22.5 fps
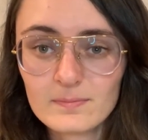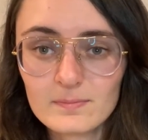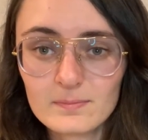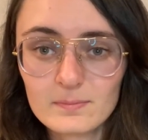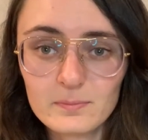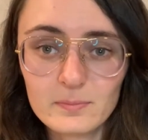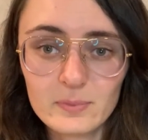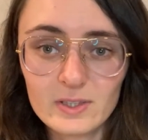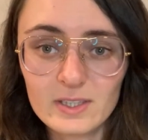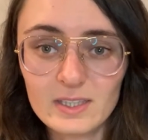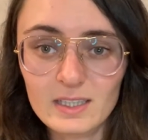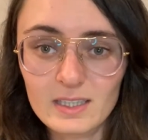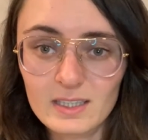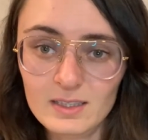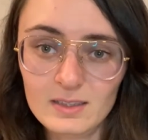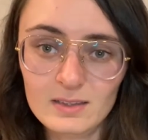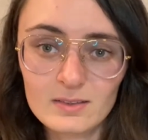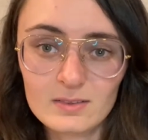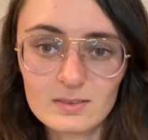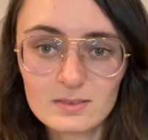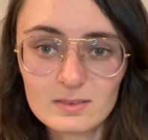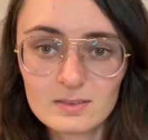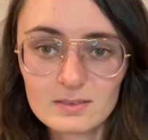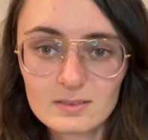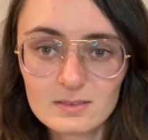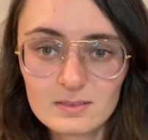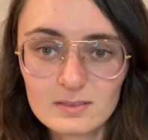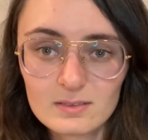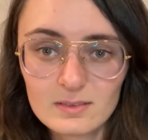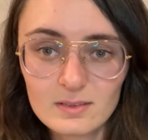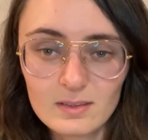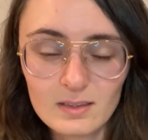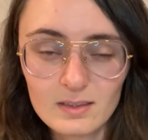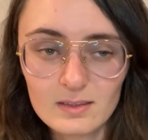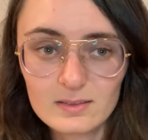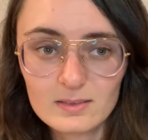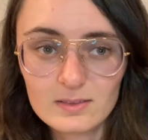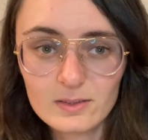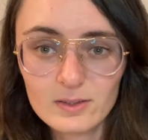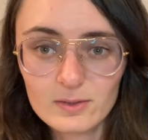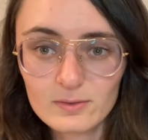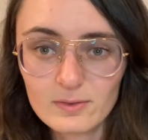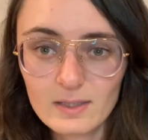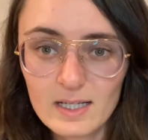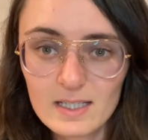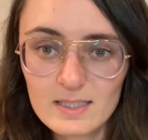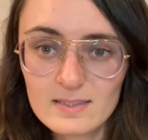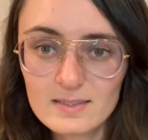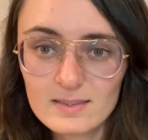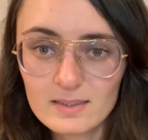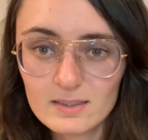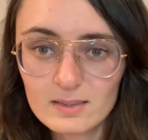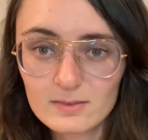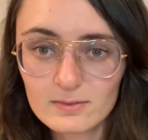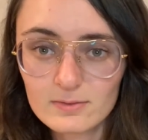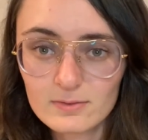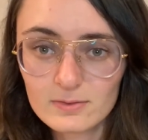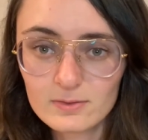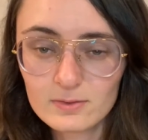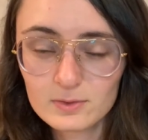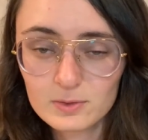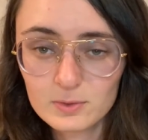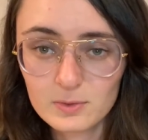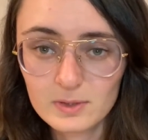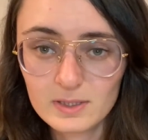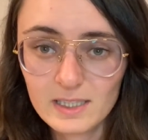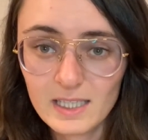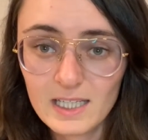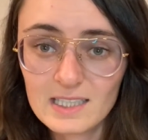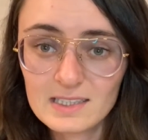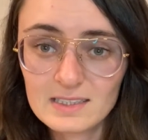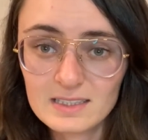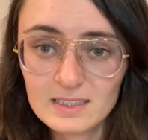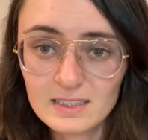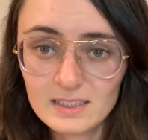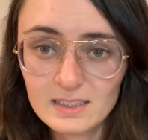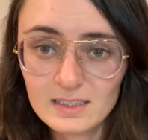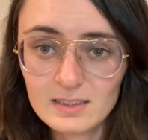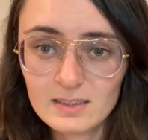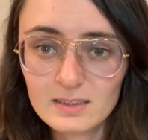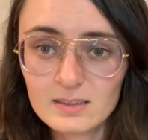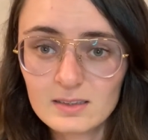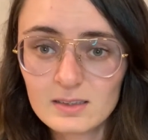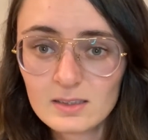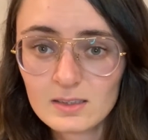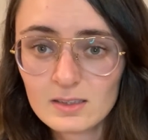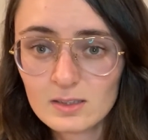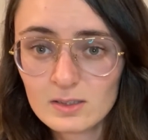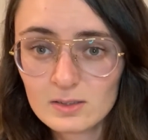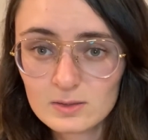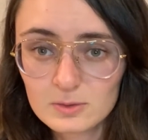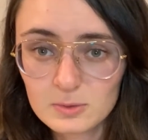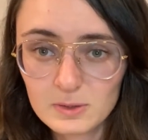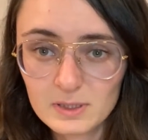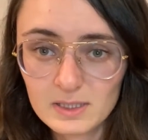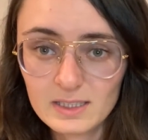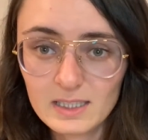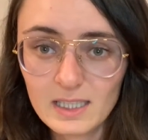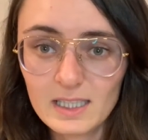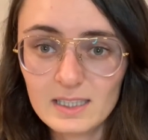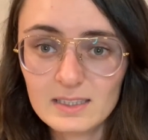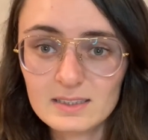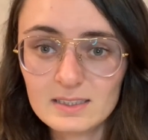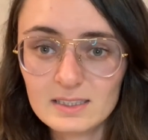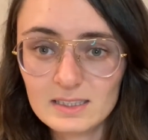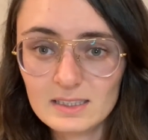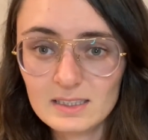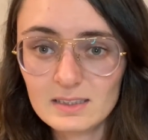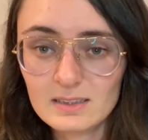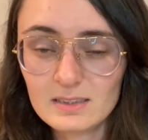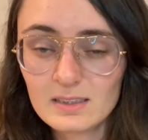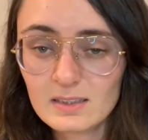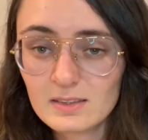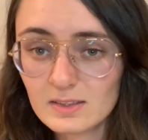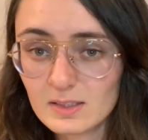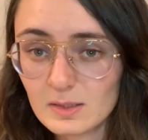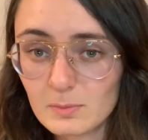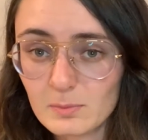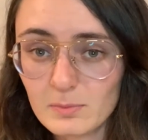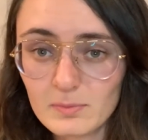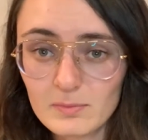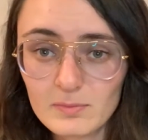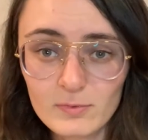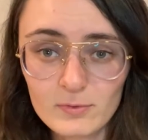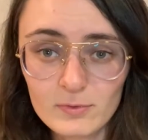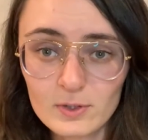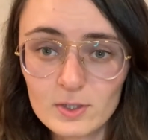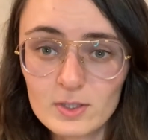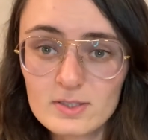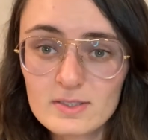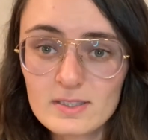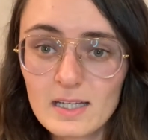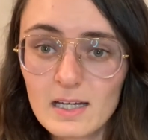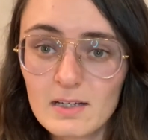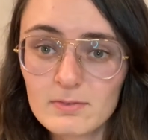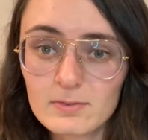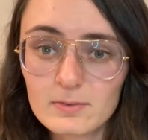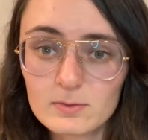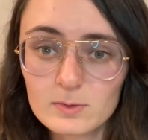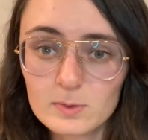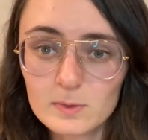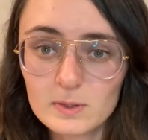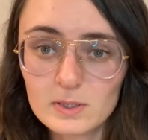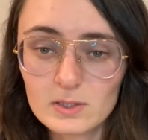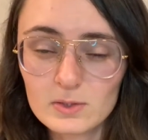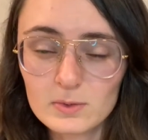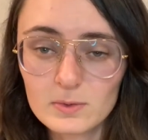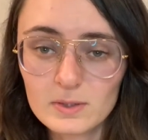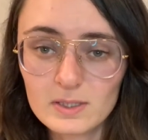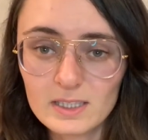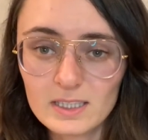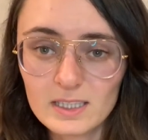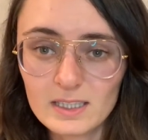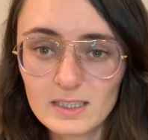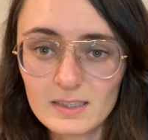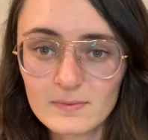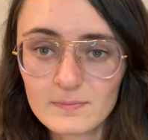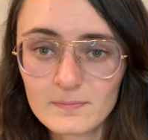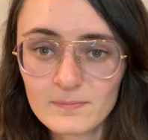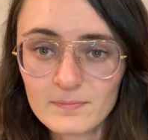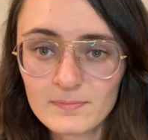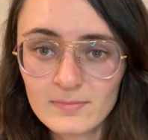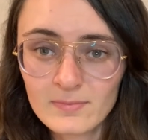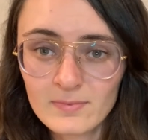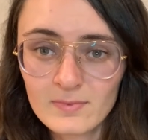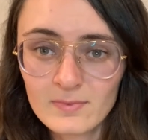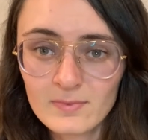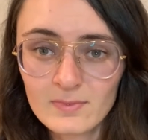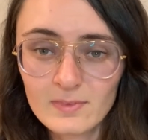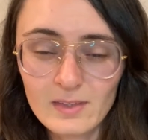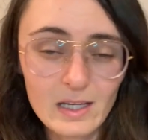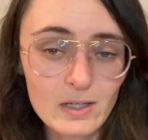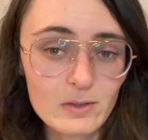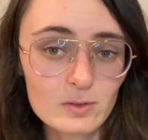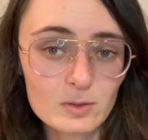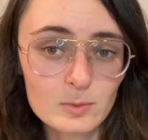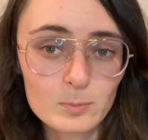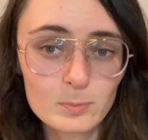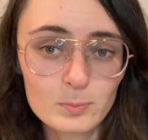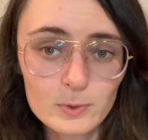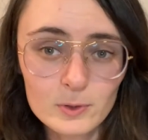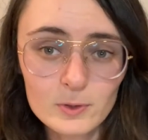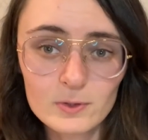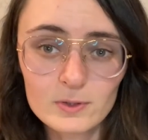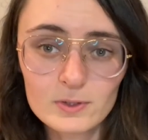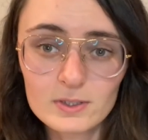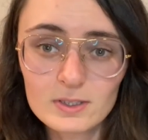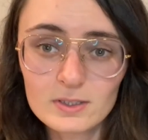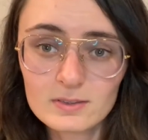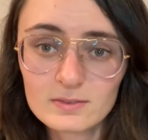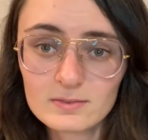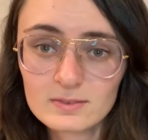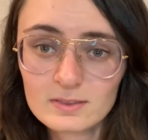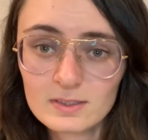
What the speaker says: But then the rest of 2018, 2019, the first half of 2020, it was brutal.